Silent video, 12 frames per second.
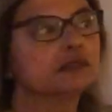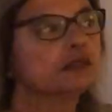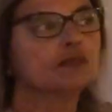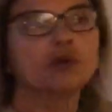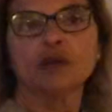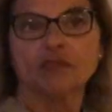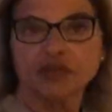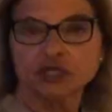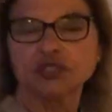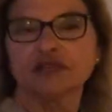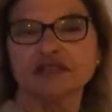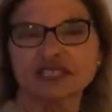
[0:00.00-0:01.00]
I'm going to
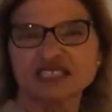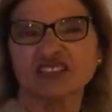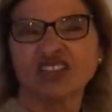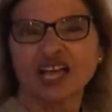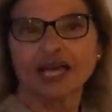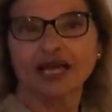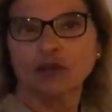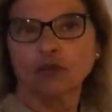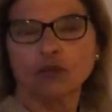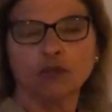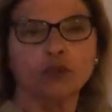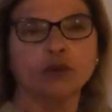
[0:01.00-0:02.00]
mention this a lot,
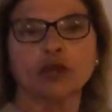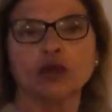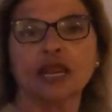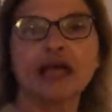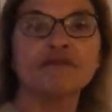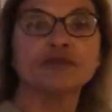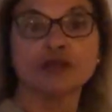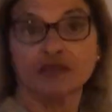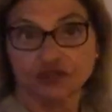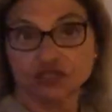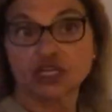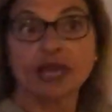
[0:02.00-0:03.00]
we're going to have
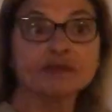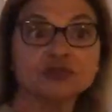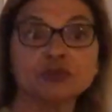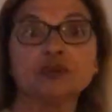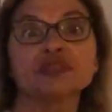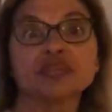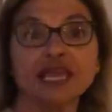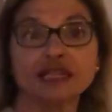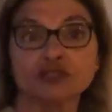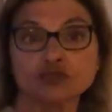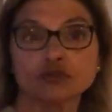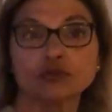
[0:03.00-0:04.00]
another chapter with
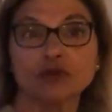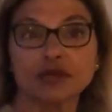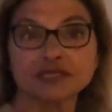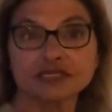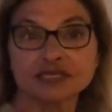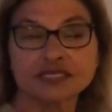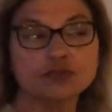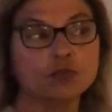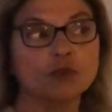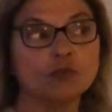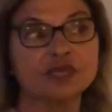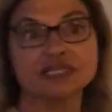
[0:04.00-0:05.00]
gains or losses
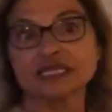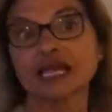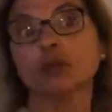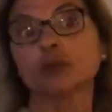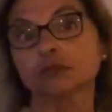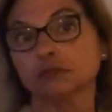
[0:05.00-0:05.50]
when we sell